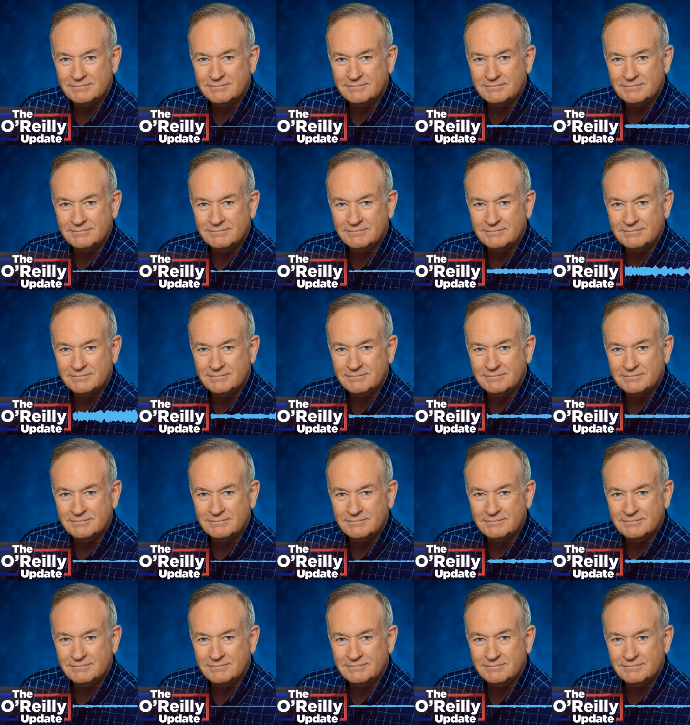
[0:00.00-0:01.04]

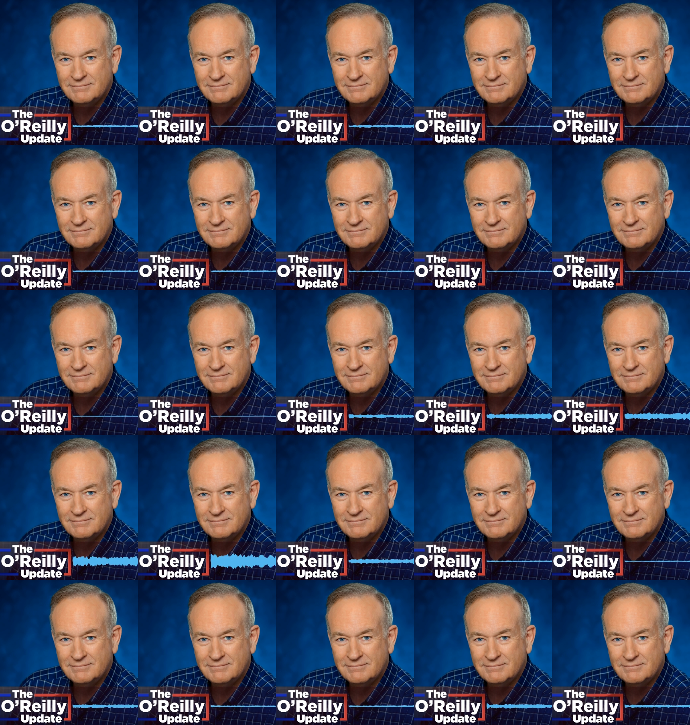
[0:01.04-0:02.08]

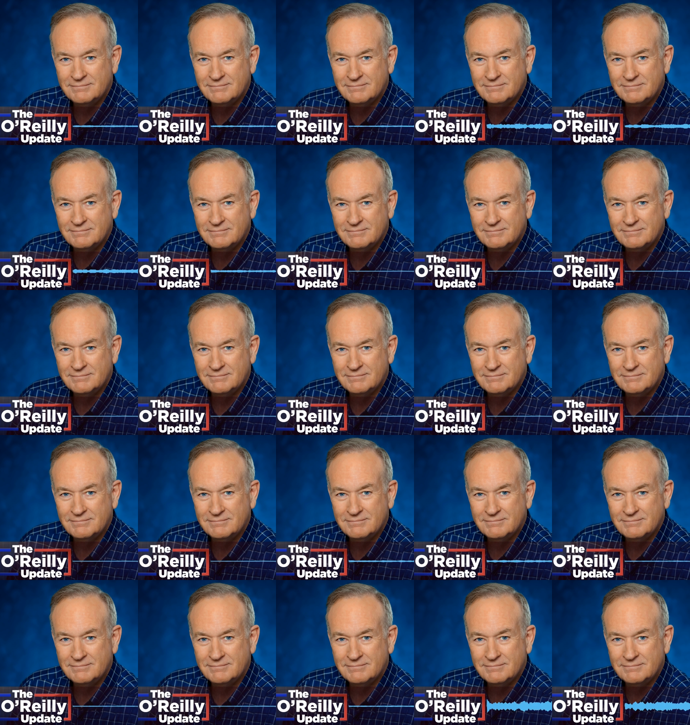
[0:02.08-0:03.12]

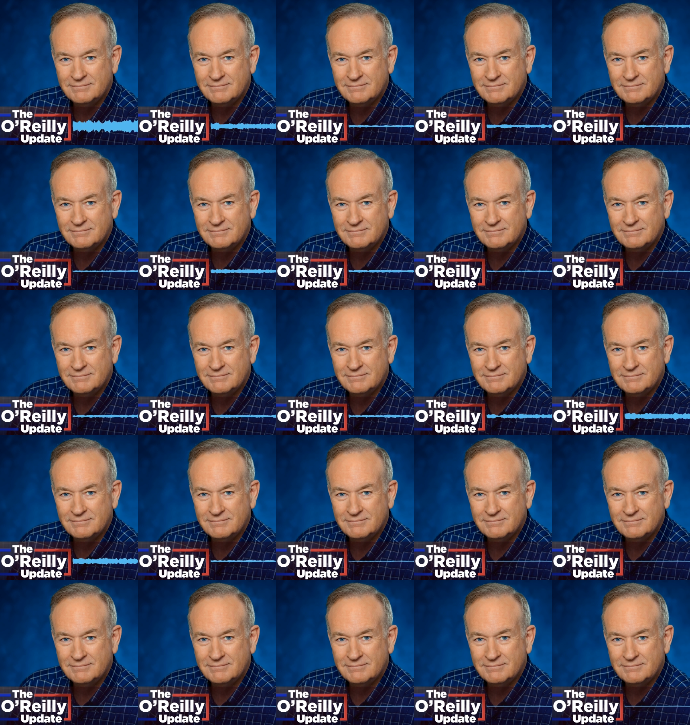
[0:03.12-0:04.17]

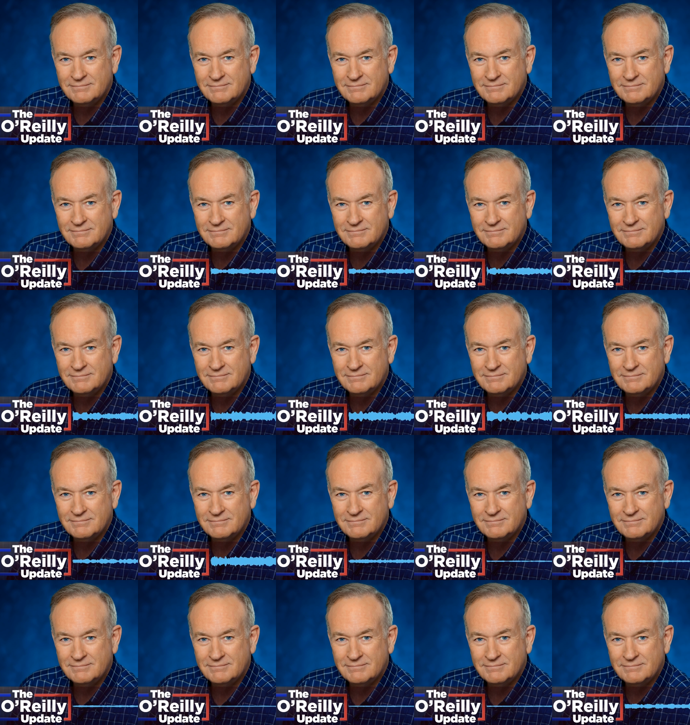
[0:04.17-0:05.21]

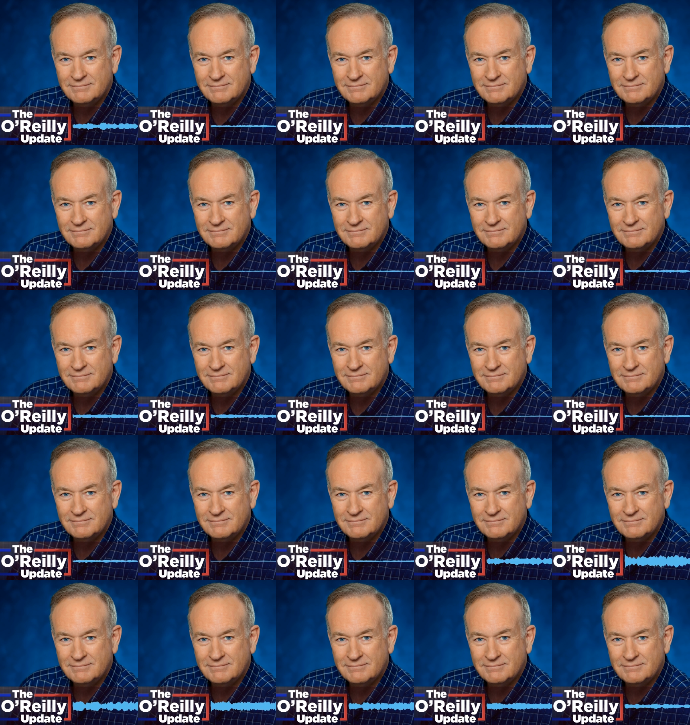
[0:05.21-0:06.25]

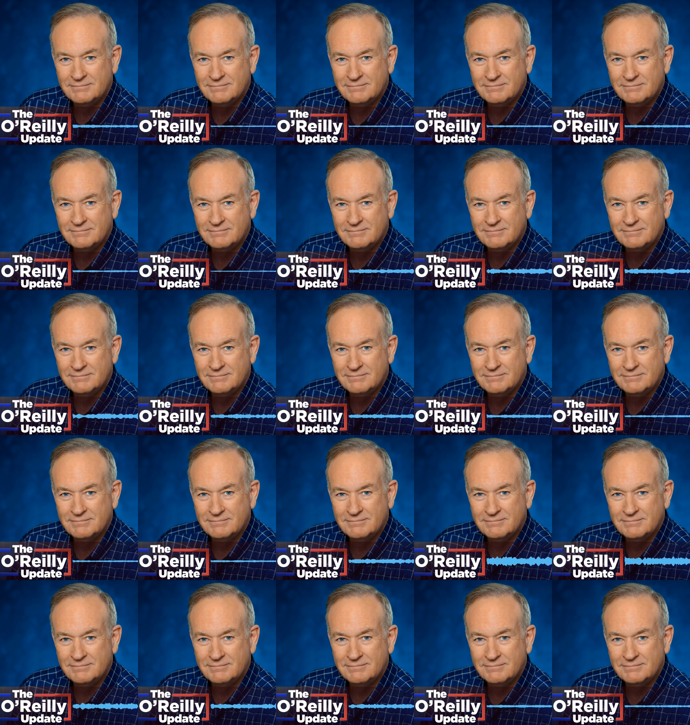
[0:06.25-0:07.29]

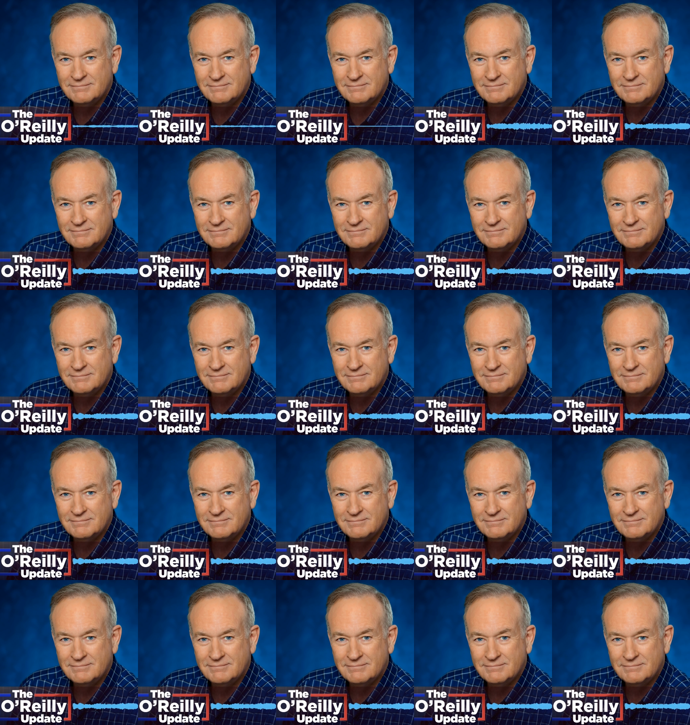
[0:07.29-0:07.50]
This is a still picture; no speech is visible.